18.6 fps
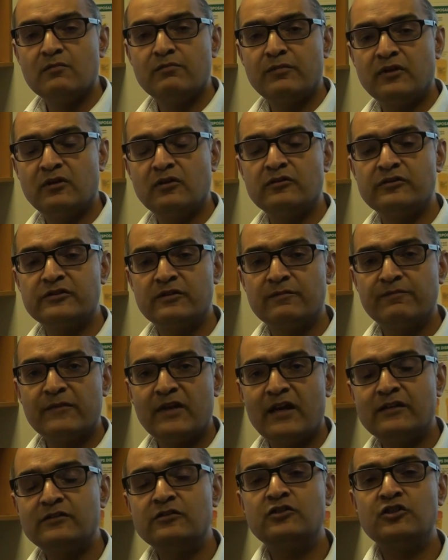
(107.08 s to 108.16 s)
Because
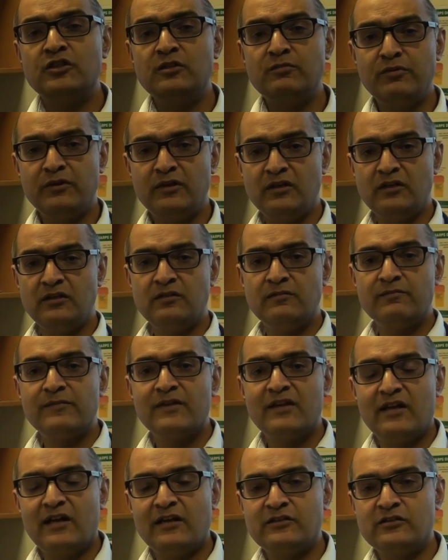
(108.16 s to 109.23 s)
as a GP,
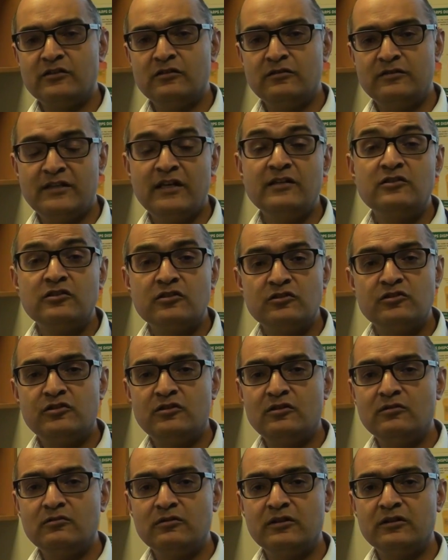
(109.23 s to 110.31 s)
as a data
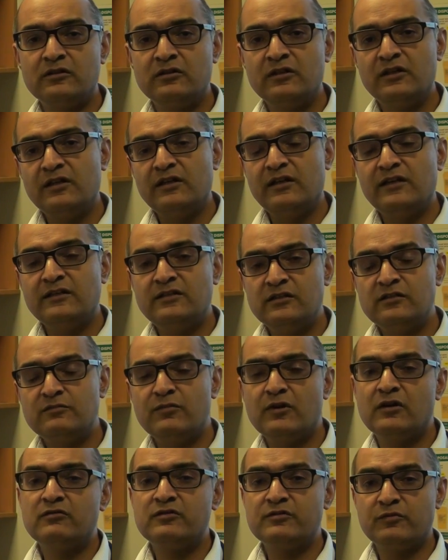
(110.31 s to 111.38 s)
controller, it is
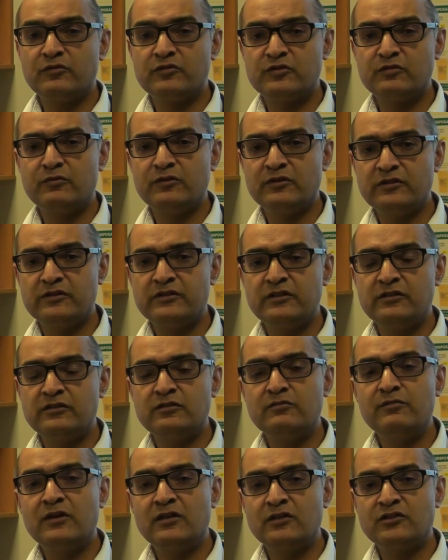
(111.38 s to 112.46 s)
my responsibility
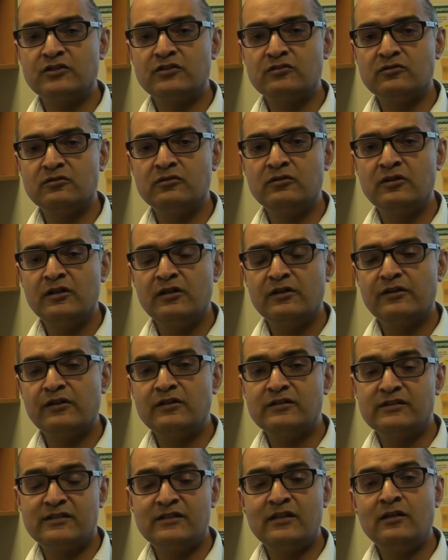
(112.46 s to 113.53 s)
to make sure that
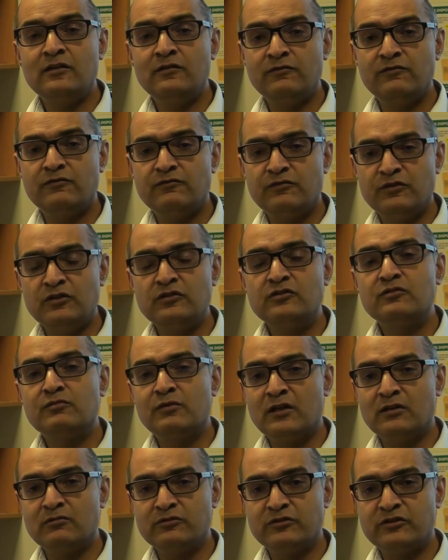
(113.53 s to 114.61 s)
it's safe for you to be
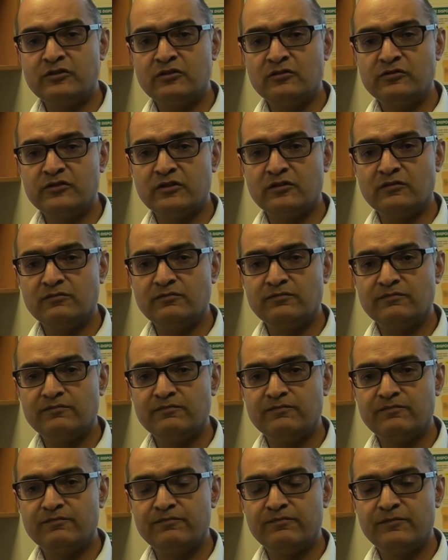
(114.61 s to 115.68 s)
able to do so.
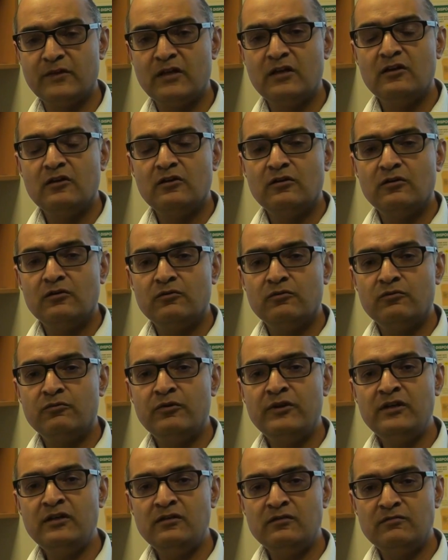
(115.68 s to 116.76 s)

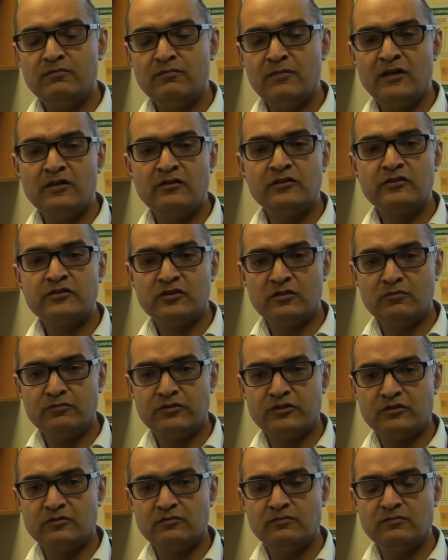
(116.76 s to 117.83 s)
We make the
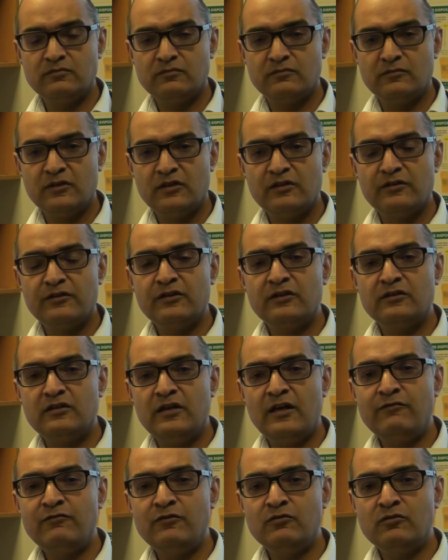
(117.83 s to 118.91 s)
assumption that
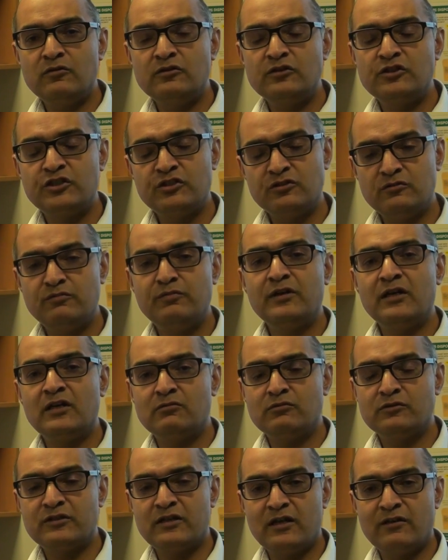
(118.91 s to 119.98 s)
everyone should be
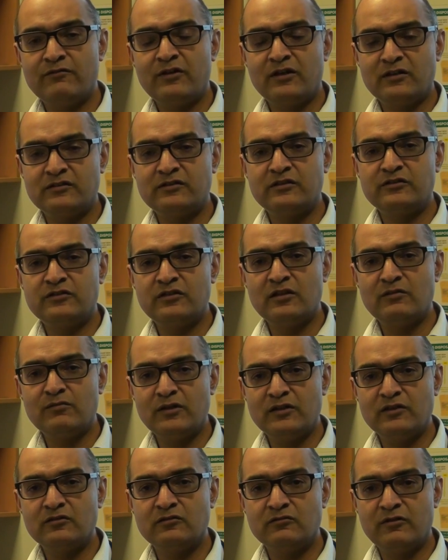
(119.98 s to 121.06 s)
able to have access to their
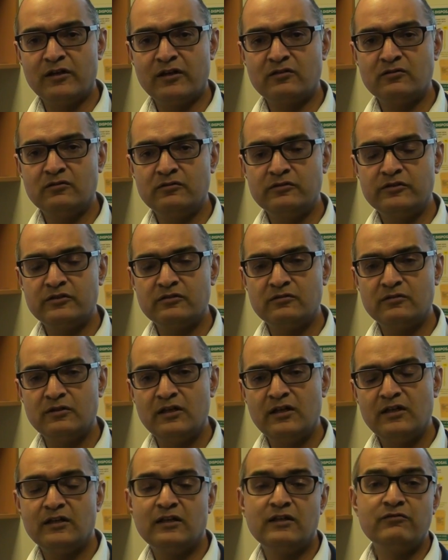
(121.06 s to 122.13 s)
medical records,
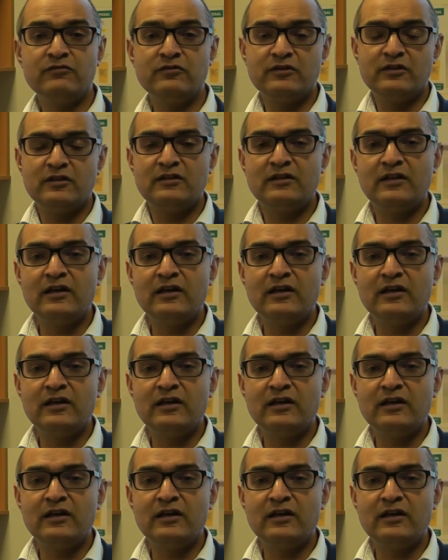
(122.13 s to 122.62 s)
given that